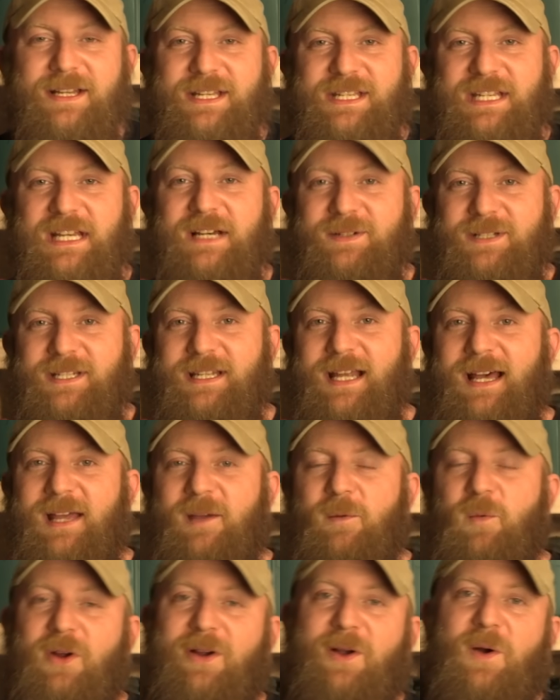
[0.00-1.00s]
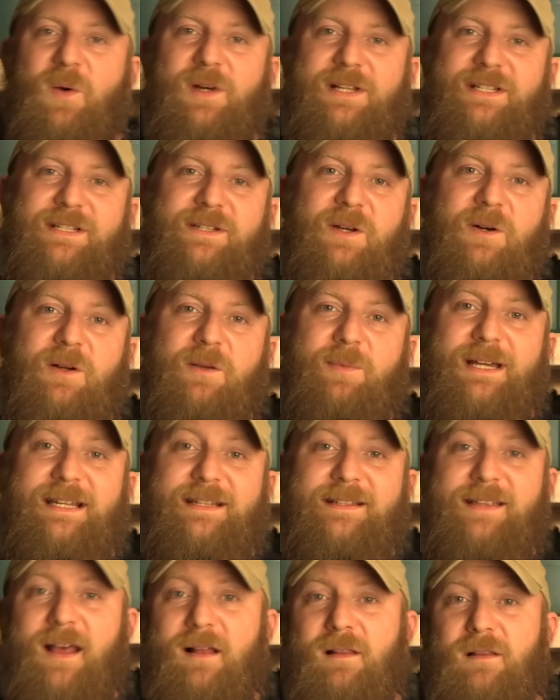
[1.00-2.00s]
So today we're going to talk about
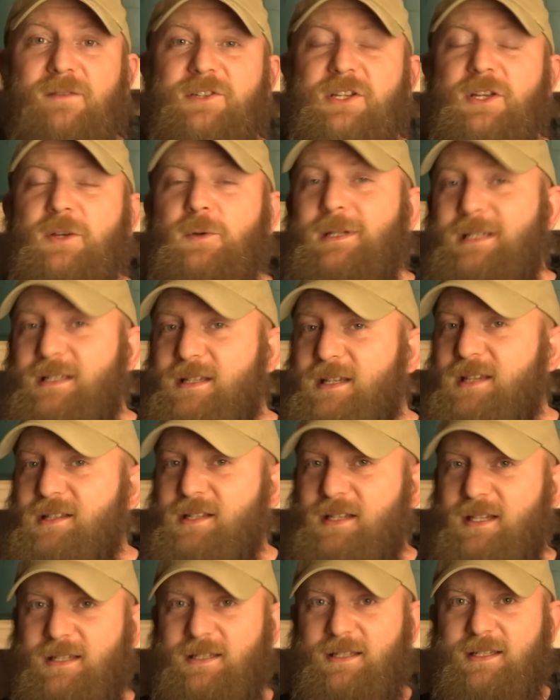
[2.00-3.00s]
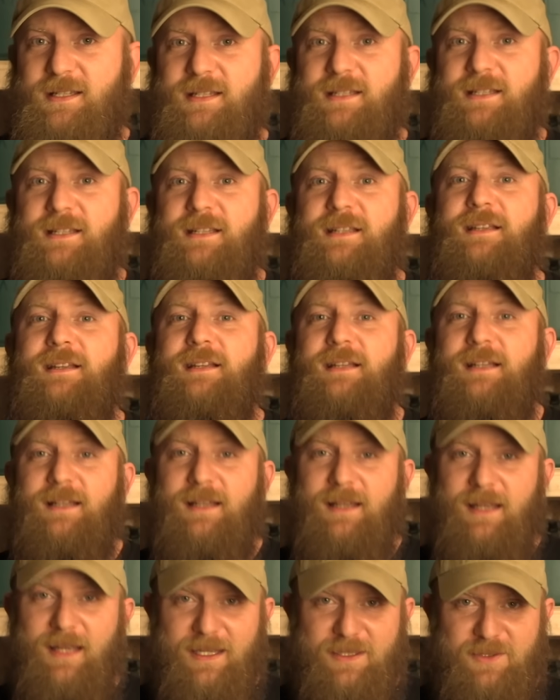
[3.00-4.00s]
A Tale of Two Assistants
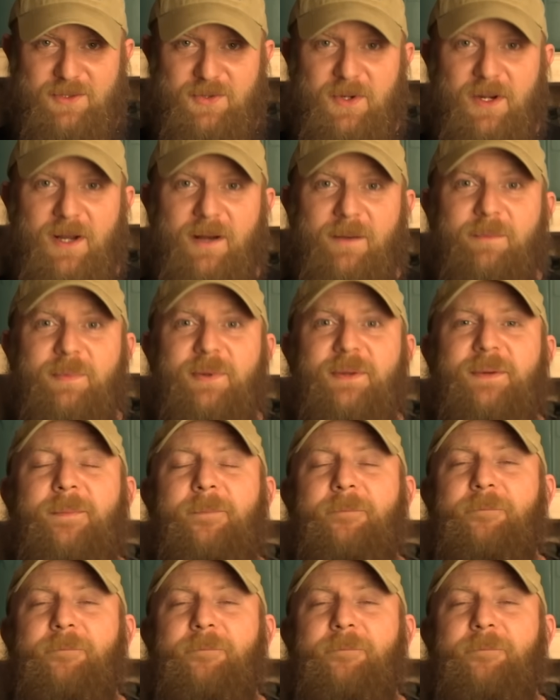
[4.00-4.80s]
and Trump.